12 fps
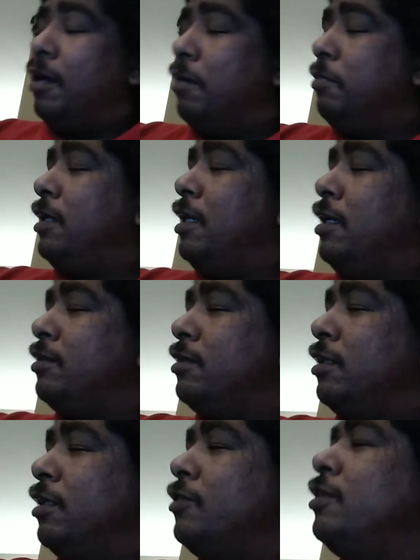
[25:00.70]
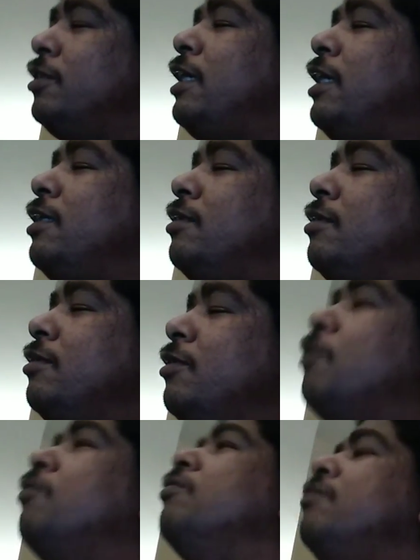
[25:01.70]
I'm gonna get us 108.
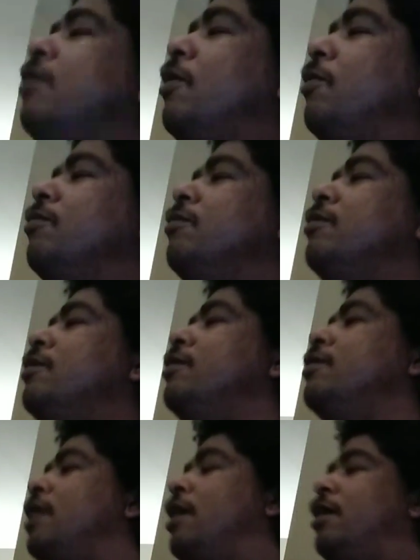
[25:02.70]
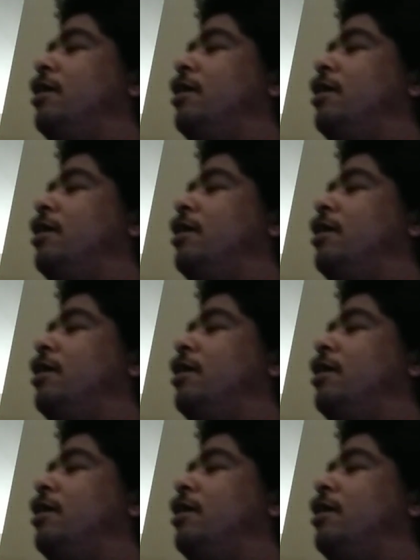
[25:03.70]
No, no, that